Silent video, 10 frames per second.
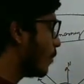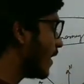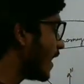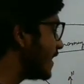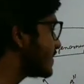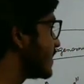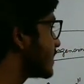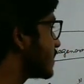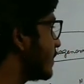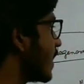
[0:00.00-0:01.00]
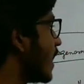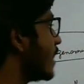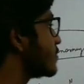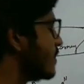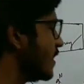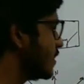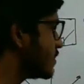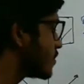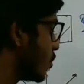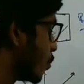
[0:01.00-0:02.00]
omega is 60 megahertz
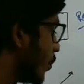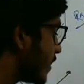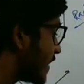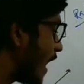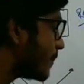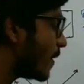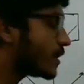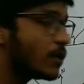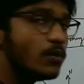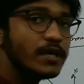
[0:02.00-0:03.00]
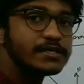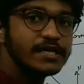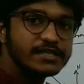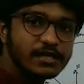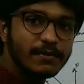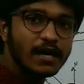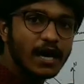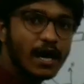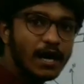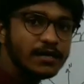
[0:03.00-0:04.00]
means with that particular 60
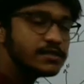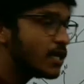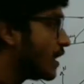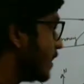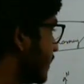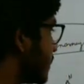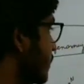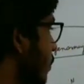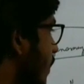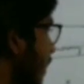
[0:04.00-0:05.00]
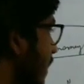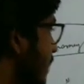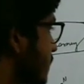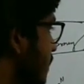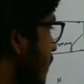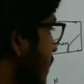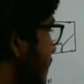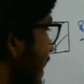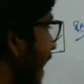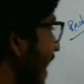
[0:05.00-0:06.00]
megahertz, this nucleus
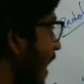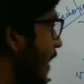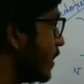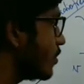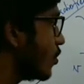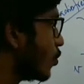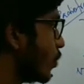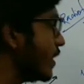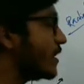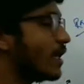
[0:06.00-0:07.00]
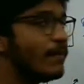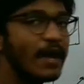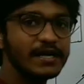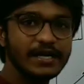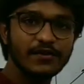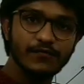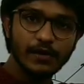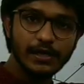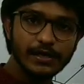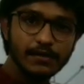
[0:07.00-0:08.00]
is aligned with the magnetic
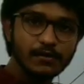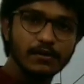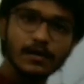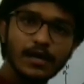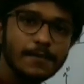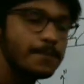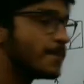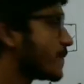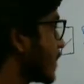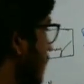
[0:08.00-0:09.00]
field. Clear?